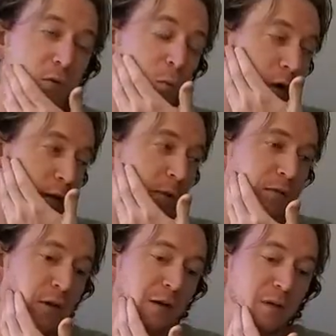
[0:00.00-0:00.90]
one in my
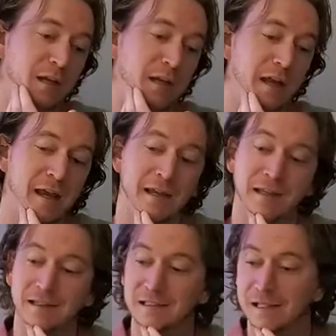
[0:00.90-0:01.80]
family a
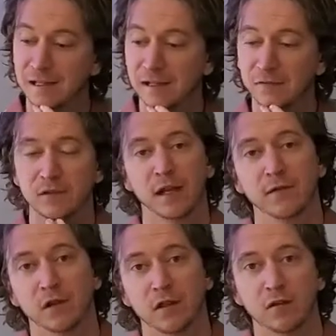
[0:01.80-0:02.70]
gift
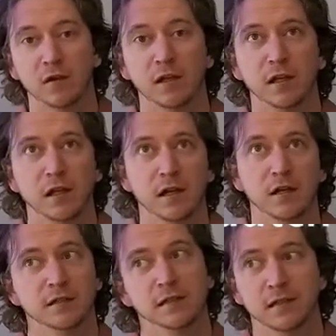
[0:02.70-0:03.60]
every 3
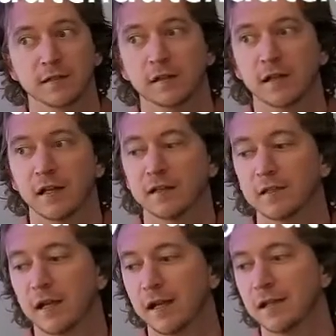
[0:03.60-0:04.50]
years. And this year I
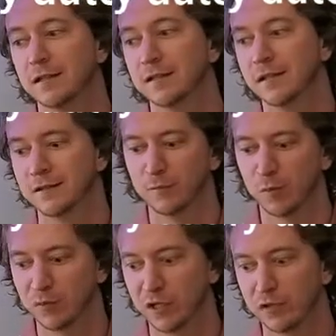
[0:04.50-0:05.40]
decided, since I'm
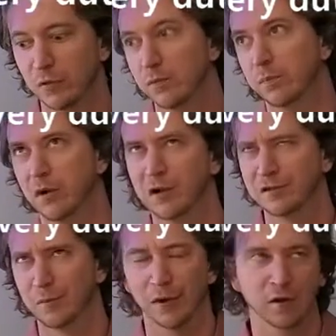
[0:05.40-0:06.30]
obsessed with books
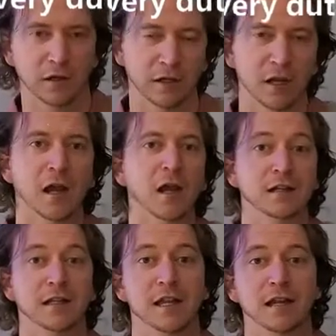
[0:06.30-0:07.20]
apparently, to
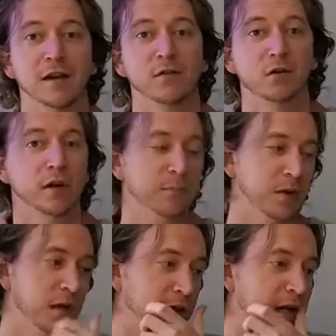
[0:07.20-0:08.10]
get everyone a book.